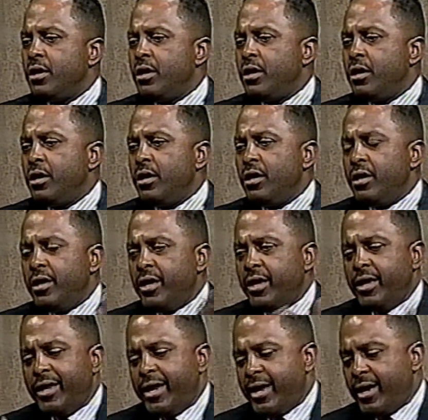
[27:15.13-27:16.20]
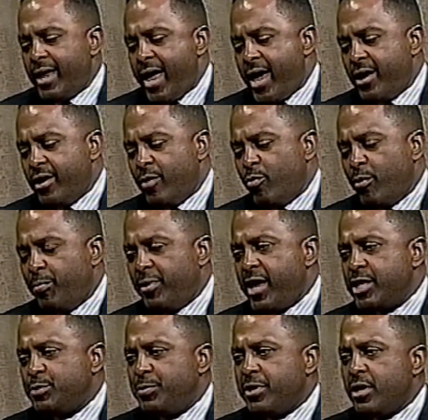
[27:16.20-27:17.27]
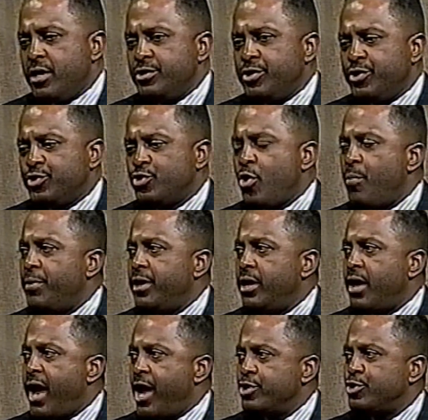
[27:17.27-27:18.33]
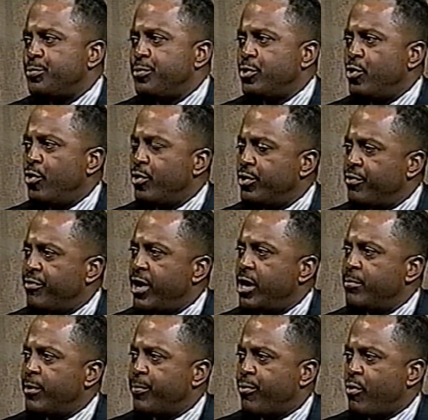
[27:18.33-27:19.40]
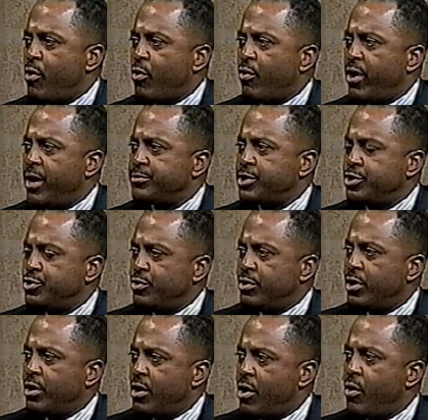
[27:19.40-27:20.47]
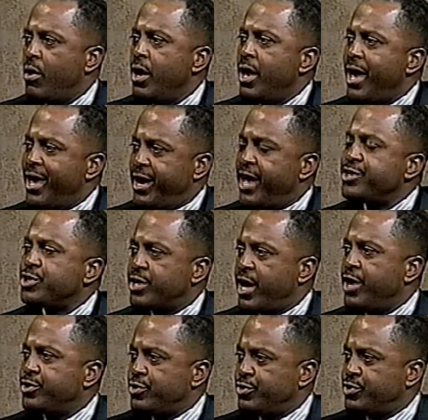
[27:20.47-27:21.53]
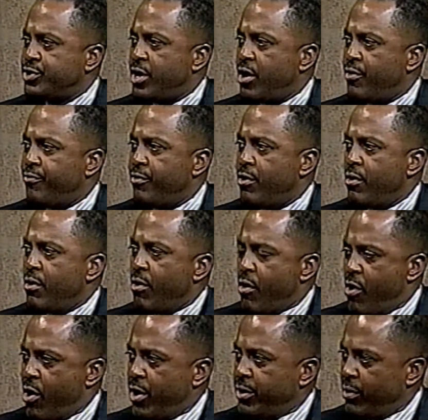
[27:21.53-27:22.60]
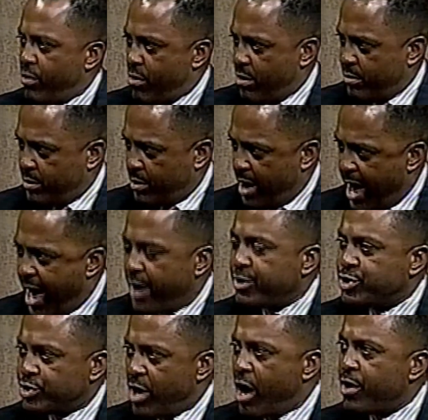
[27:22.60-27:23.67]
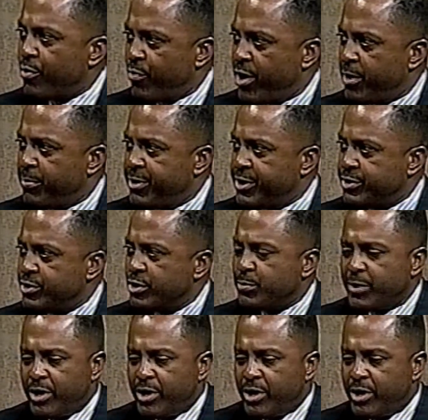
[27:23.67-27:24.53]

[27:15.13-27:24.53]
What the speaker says: In Atlanta, we're blessed because there's so many entrepreneurial development programs that you can go and educate yourself on how to start and run a business.